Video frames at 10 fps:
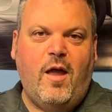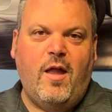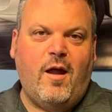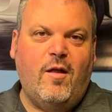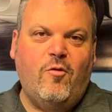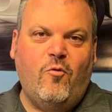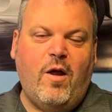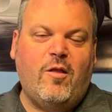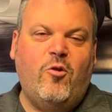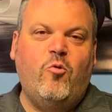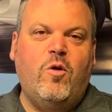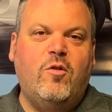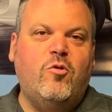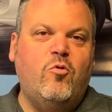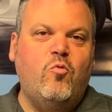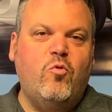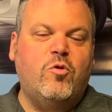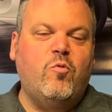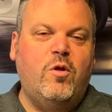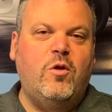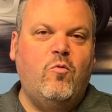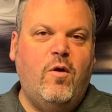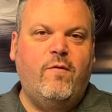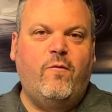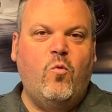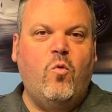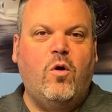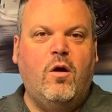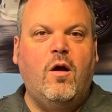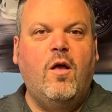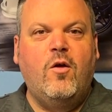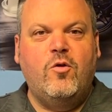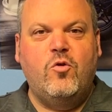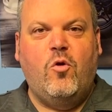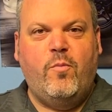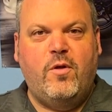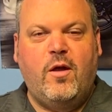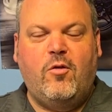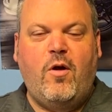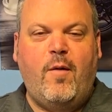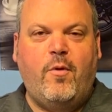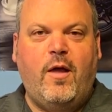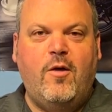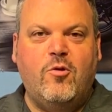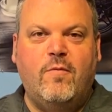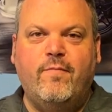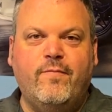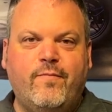and I can direct you into which one you want for your particular application.